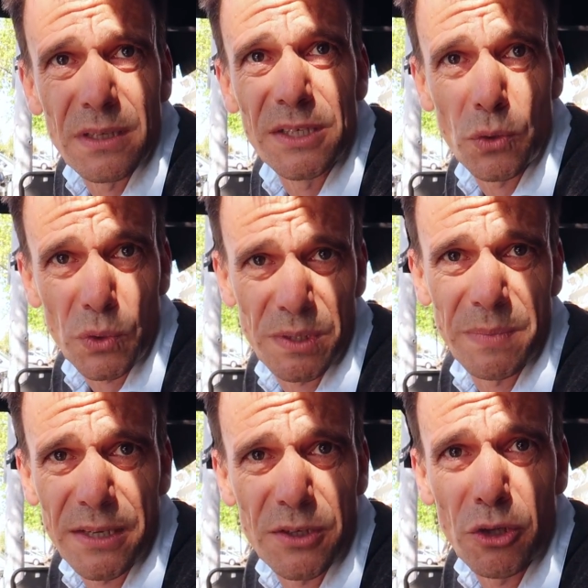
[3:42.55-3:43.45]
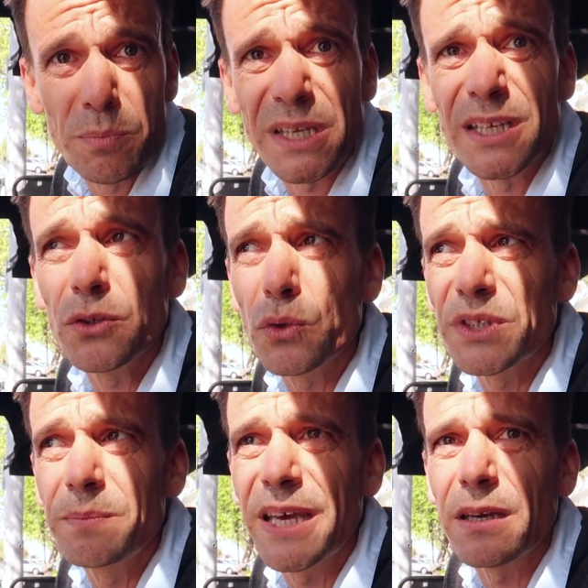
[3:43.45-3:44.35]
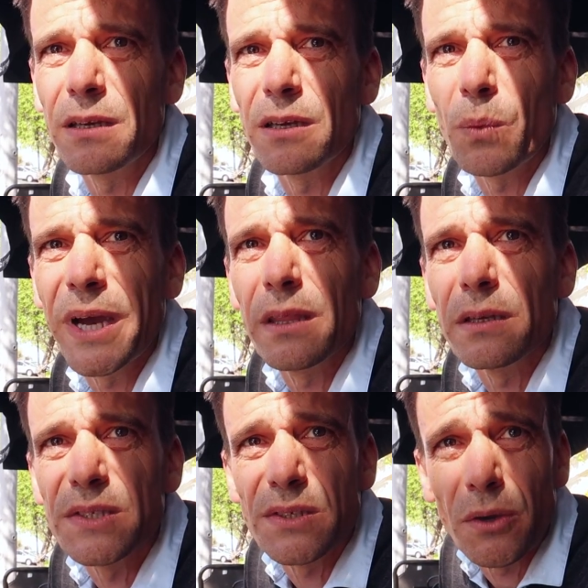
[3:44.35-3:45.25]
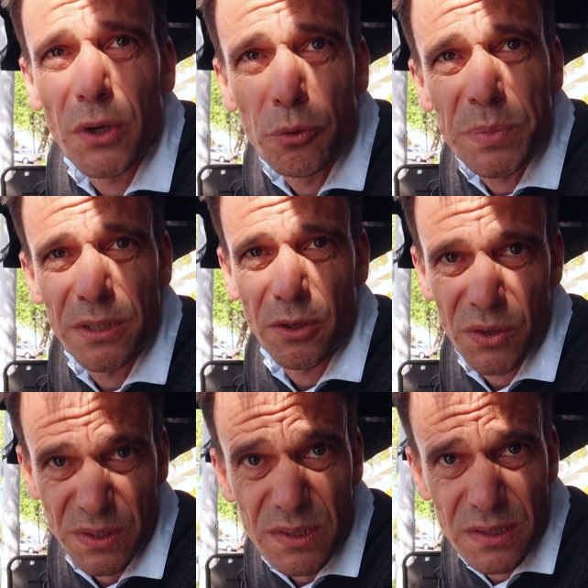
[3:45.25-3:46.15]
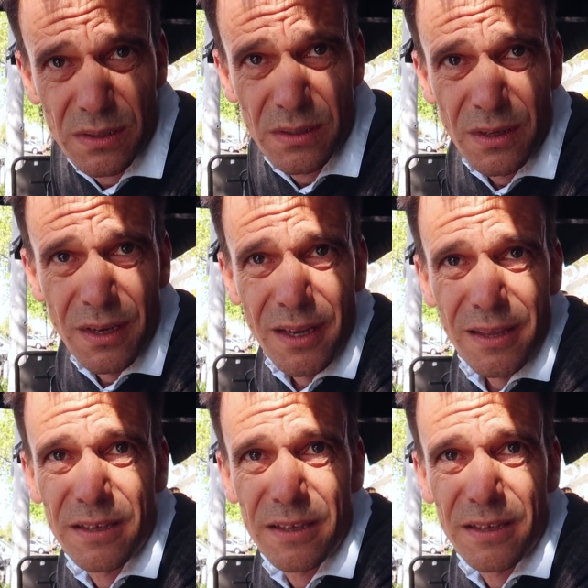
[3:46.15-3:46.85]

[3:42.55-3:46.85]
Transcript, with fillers: he talks about doping and he talks about it in a way that is so open and honest yeah.